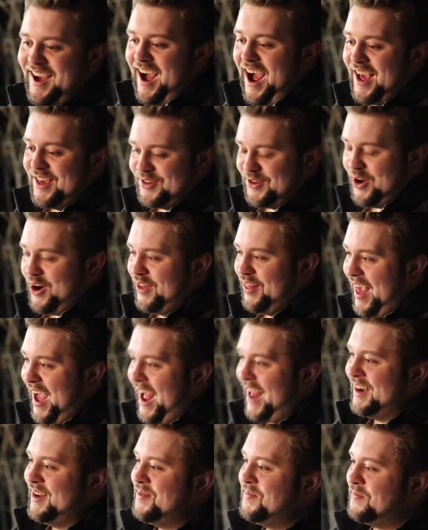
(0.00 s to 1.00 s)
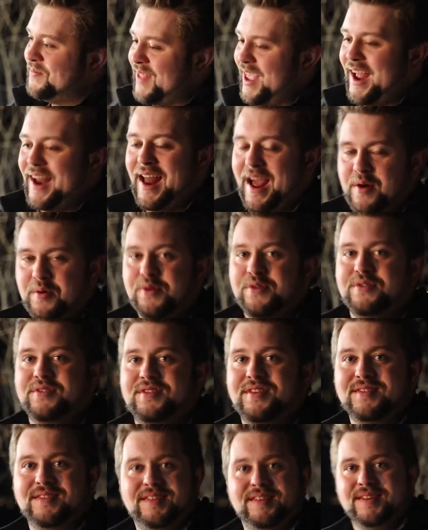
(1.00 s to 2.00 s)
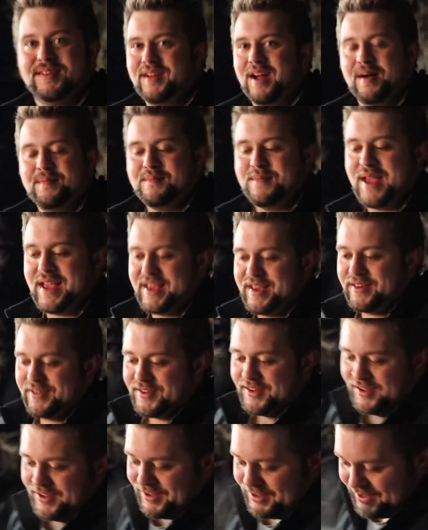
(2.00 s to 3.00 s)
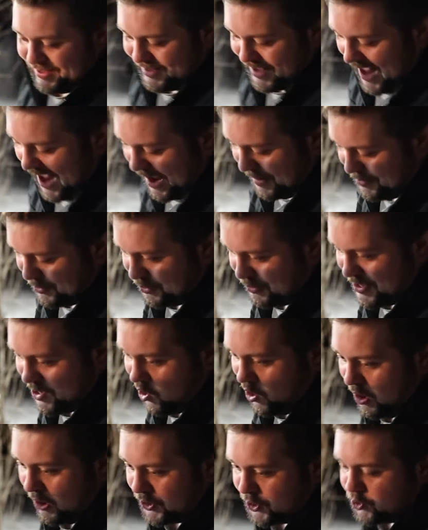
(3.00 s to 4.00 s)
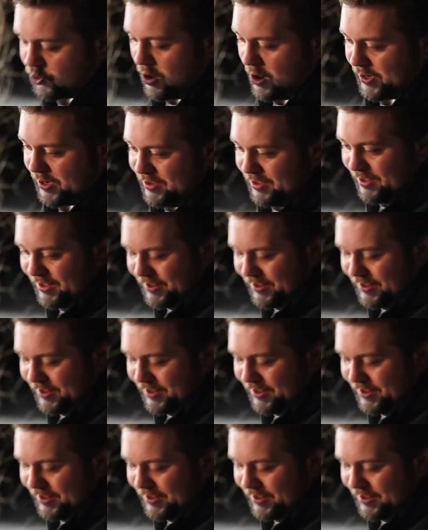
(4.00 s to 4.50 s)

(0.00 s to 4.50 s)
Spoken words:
I saw that and I was amazed. Absolutely awestruck.